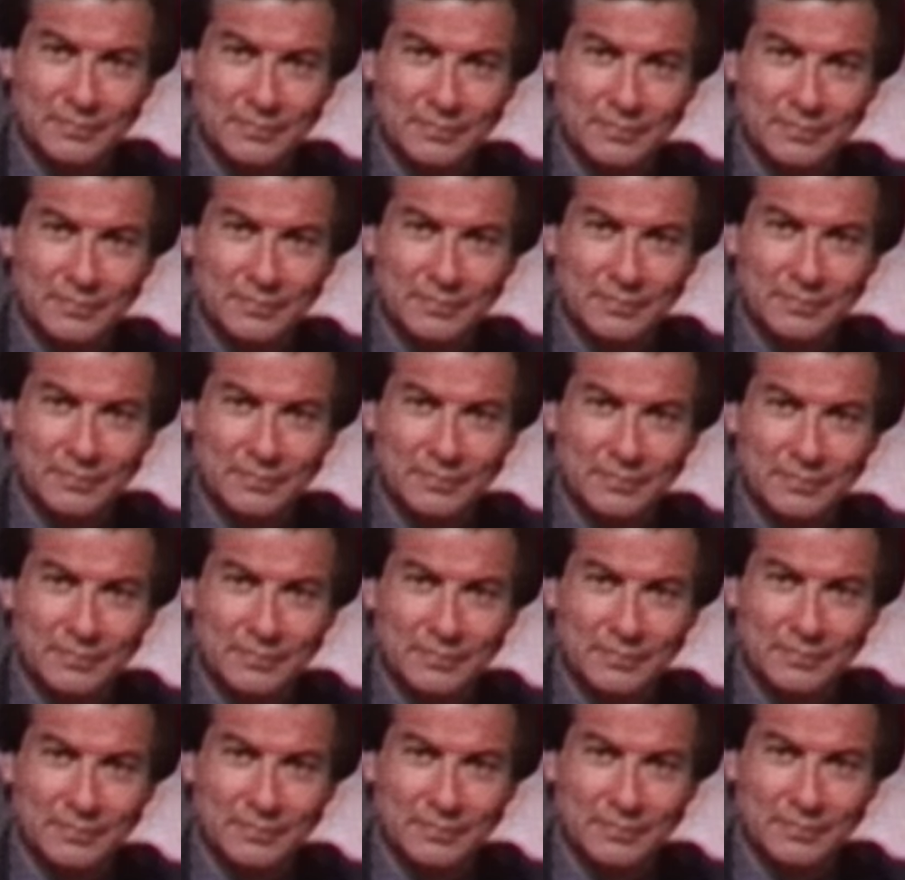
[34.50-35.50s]

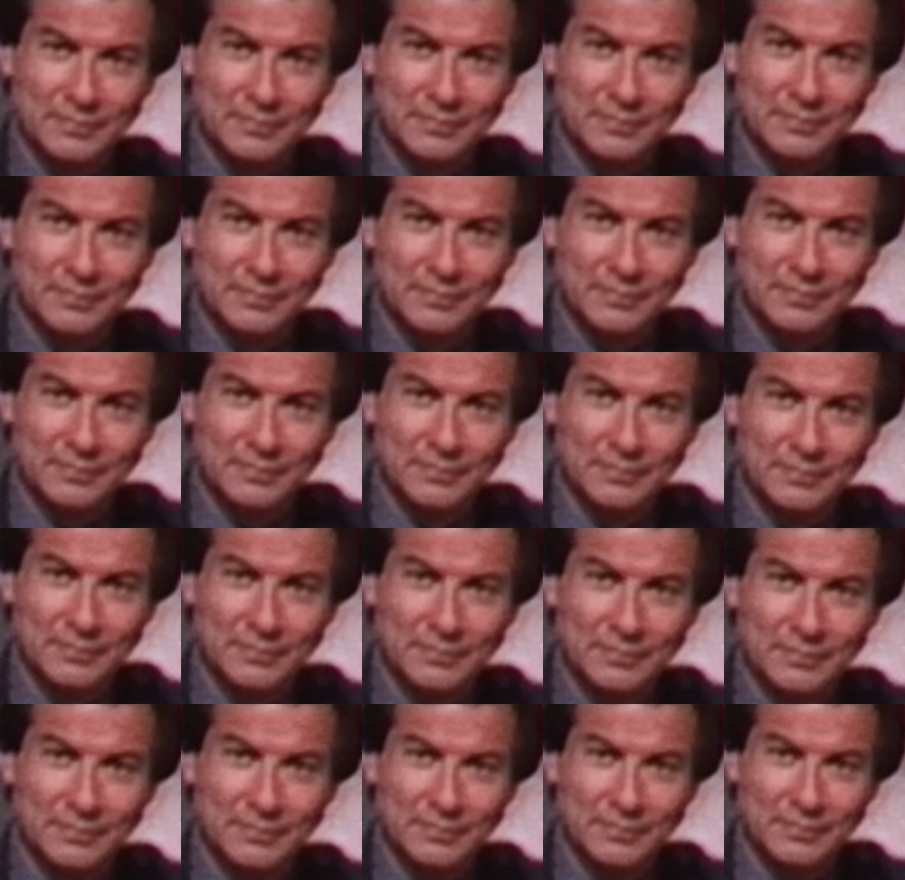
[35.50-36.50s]

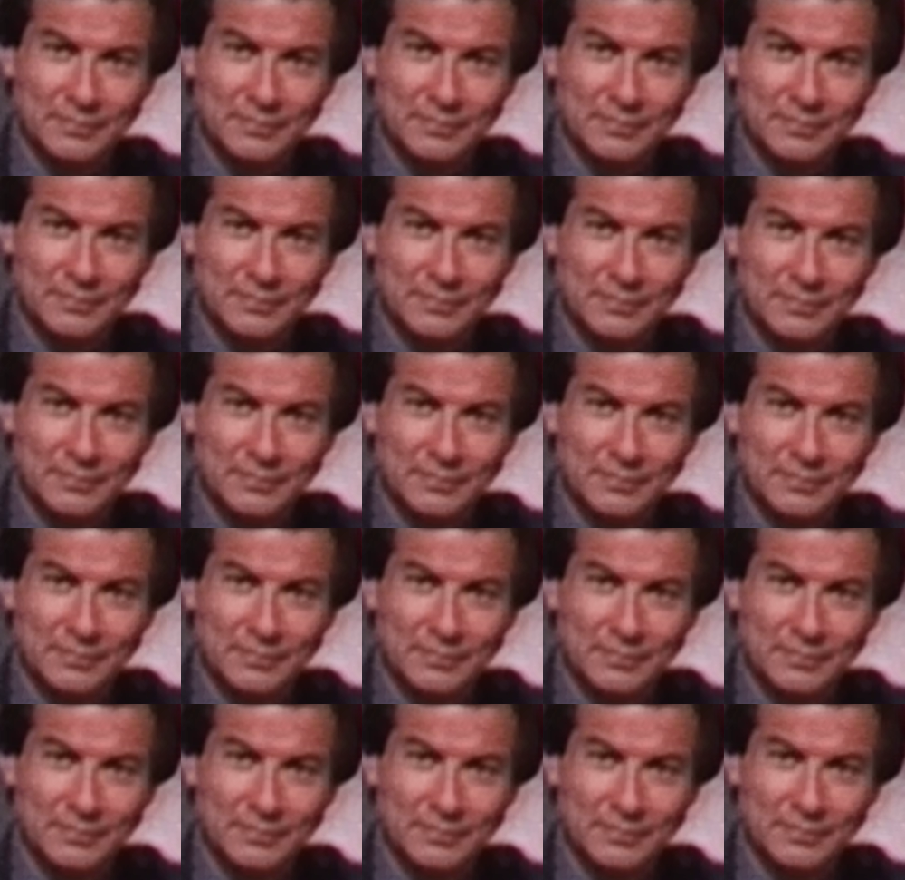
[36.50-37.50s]

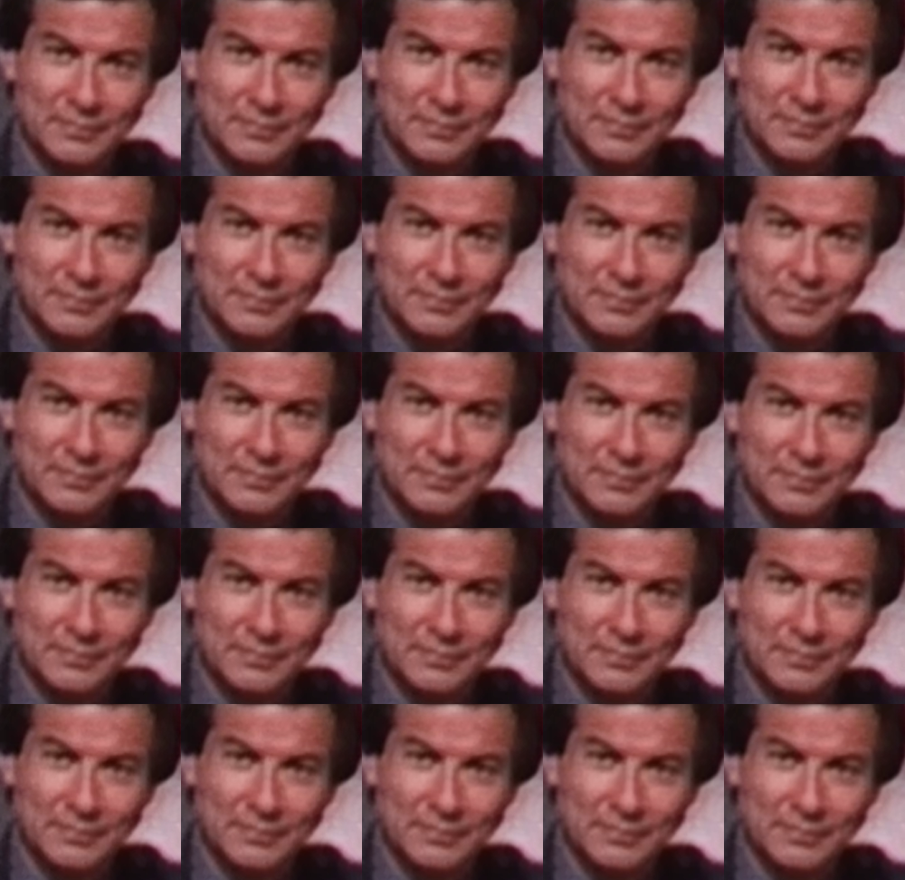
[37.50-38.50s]

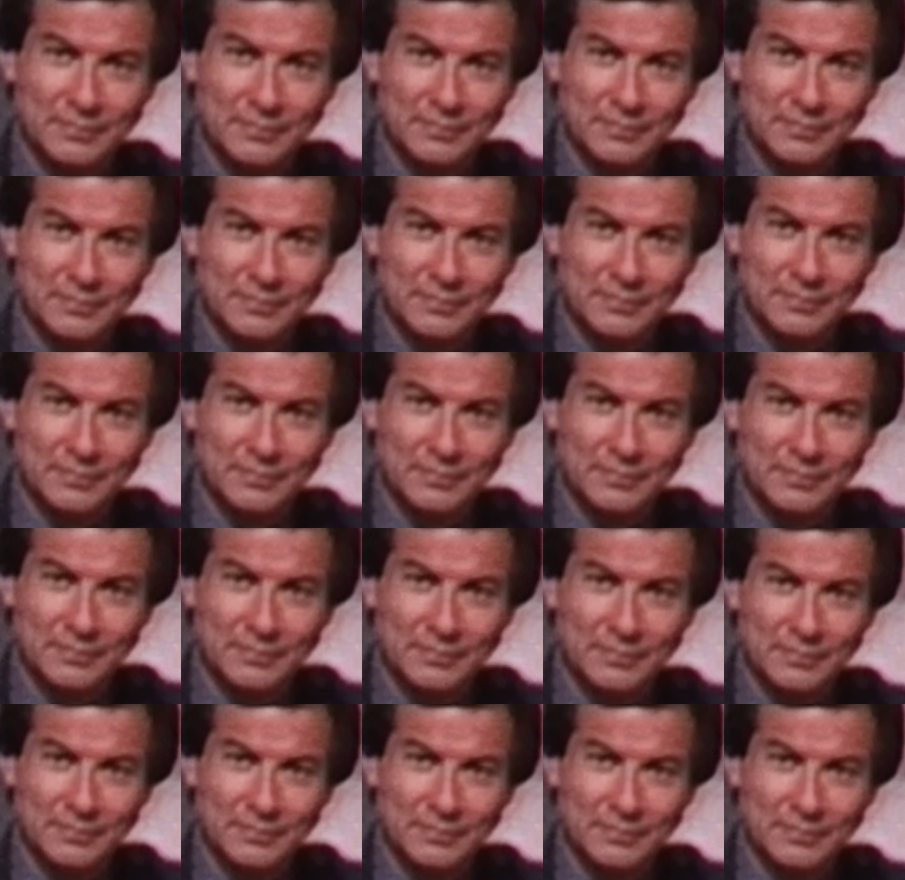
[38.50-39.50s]

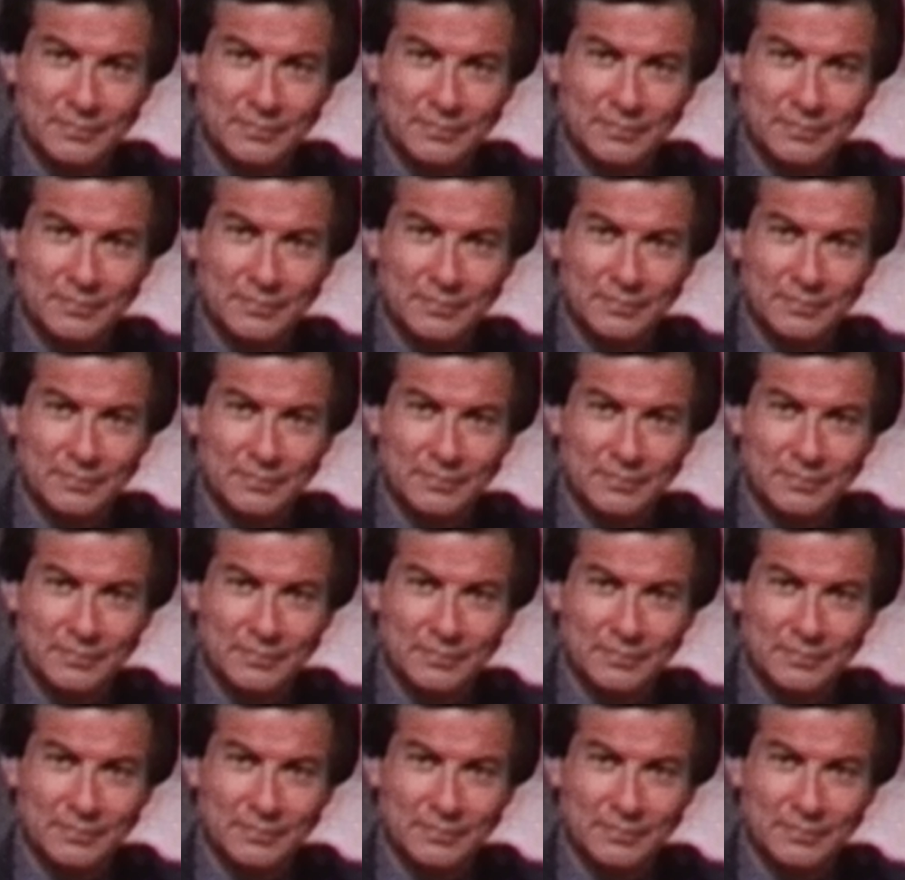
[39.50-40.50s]

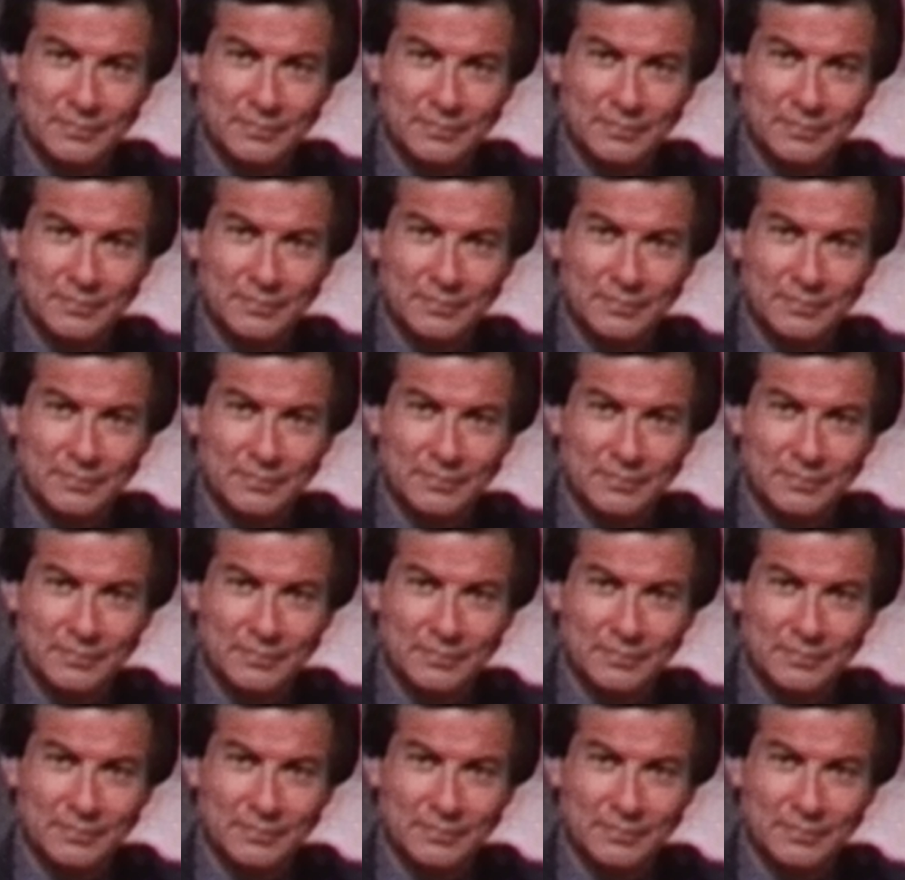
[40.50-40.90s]
[no speech]